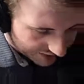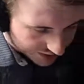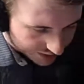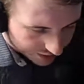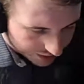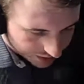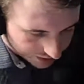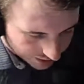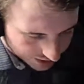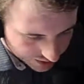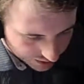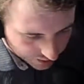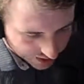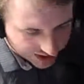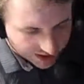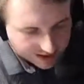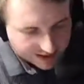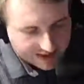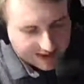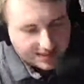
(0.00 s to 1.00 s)
as we always
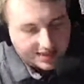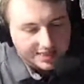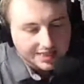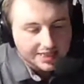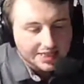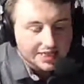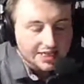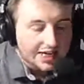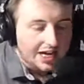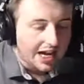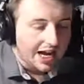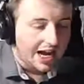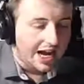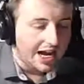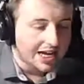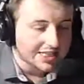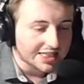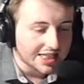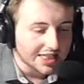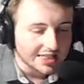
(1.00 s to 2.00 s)
will.
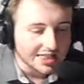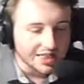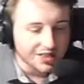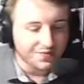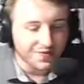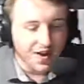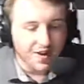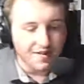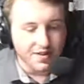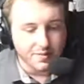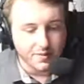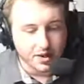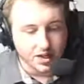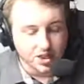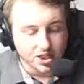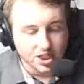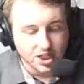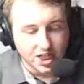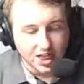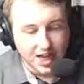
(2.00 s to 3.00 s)
So this is very
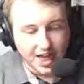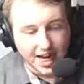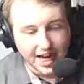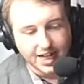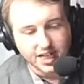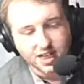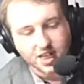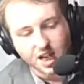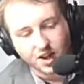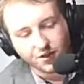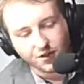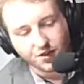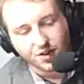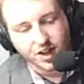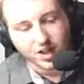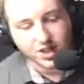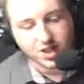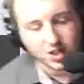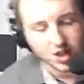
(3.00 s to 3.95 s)
much delayed coverage